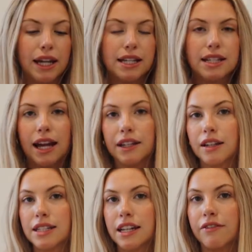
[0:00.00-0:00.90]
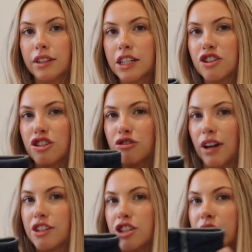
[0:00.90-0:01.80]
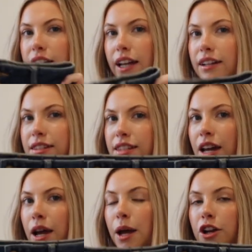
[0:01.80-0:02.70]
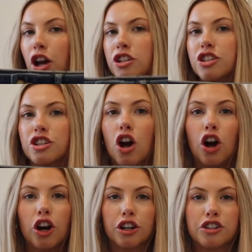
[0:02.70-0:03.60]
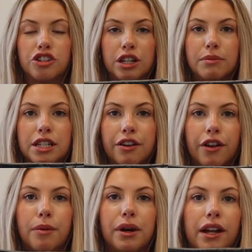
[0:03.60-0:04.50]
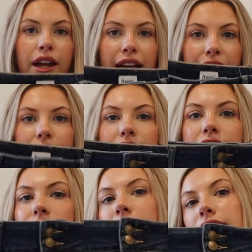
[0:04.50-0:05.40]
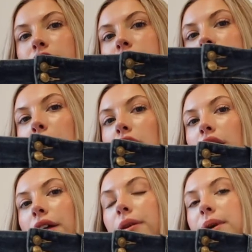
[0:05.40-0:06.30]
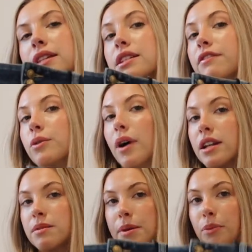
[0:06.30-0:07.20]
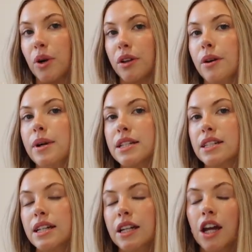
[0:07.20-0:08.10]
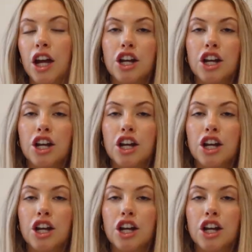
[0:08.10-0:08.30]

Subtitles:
It's definitely stretchy, like it's not just hard jean material, but it is a little small on the waist if you want it to be more low-waisted.